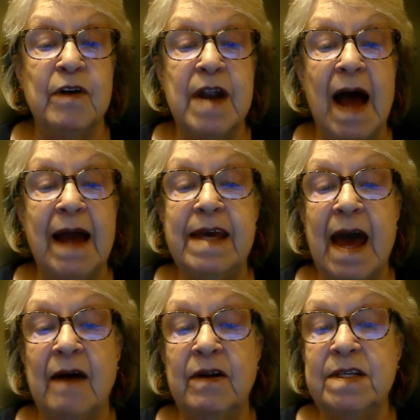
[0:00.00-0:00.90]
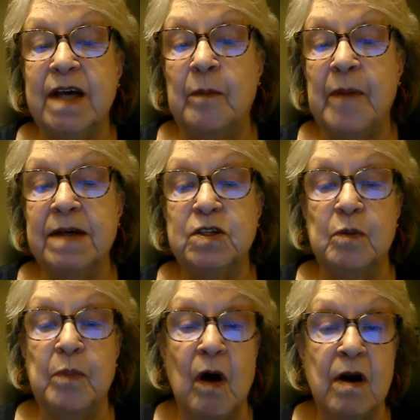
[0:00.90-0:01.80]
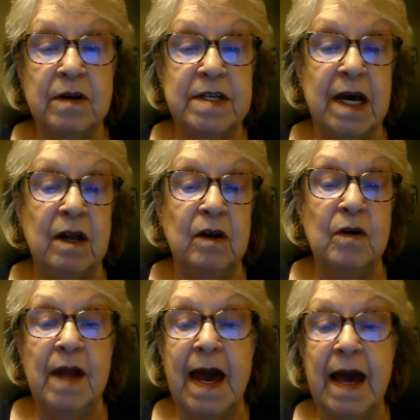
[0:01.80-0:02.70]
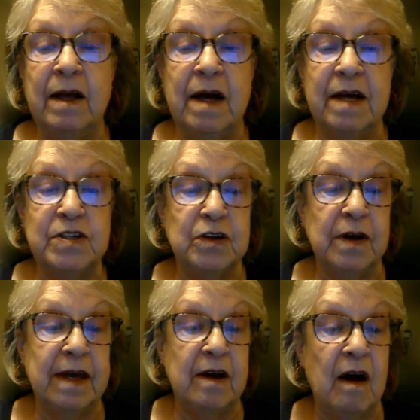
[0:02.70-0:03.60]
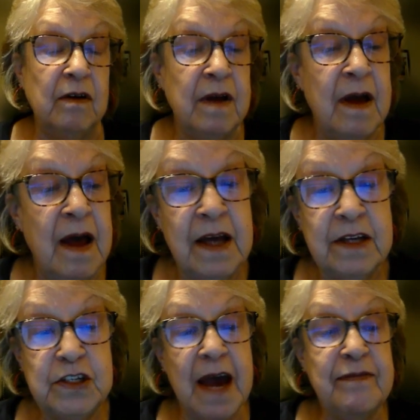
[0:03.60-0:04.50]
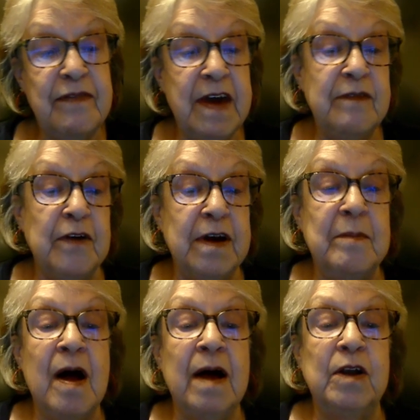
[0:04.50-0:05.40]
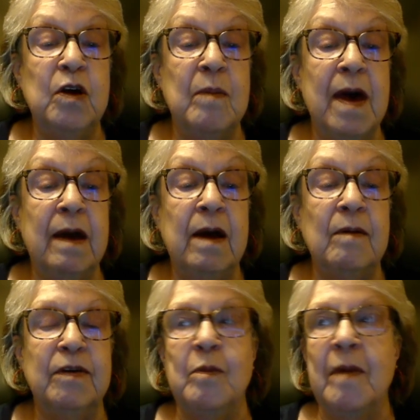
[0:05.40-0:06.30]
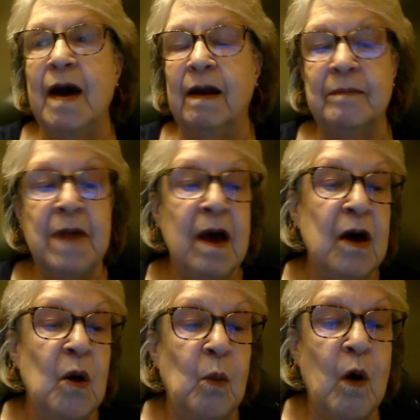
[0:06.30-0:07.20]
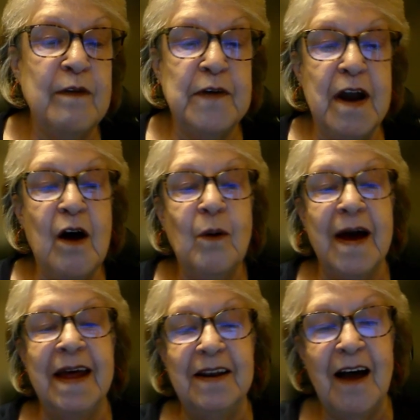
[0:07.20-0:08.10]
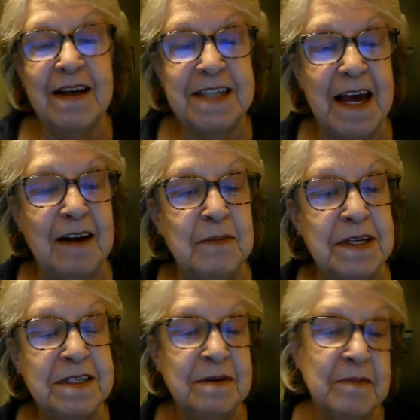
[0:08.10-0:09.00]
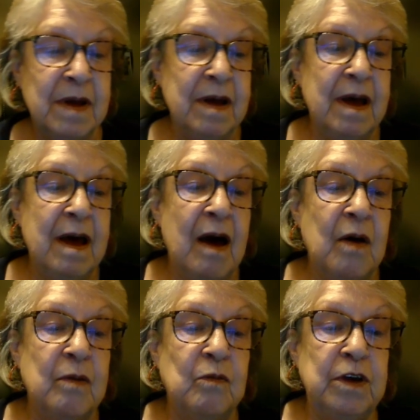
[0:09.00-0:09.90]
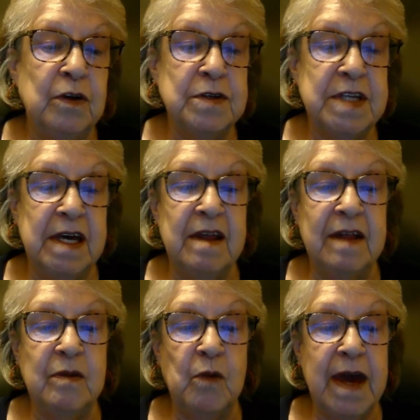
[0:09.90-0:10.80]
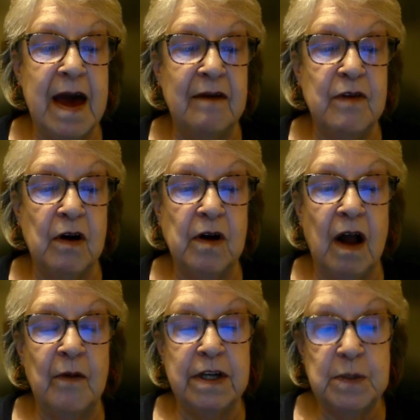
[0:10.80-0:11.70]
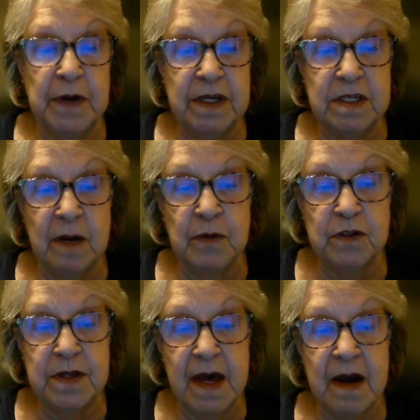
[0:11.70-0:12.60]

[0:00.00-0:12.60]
counties El Paso Park, Teller, Lake, Custer, Chaffee, Fremont, Humana, Humana, Huerfano, and Los Animas. You'll see that we have our Colorado Springs numbers there.